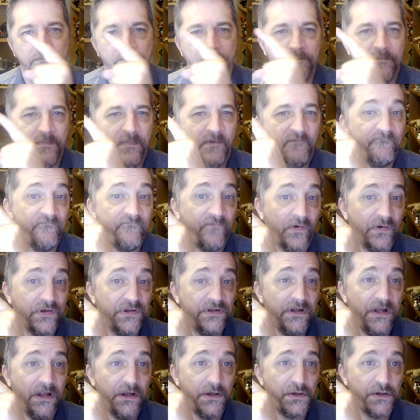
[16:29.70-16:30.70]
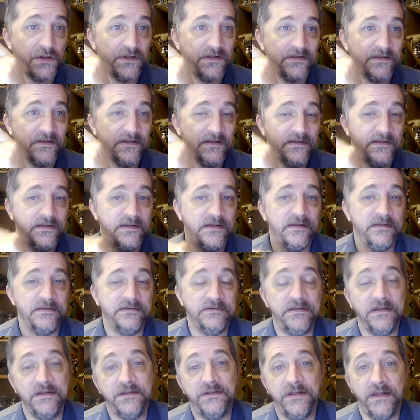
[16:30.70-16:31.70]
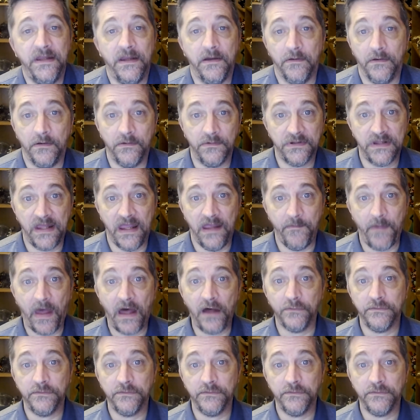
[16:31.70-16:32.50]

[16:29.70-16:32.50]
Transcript: first edition DC Heroes came out.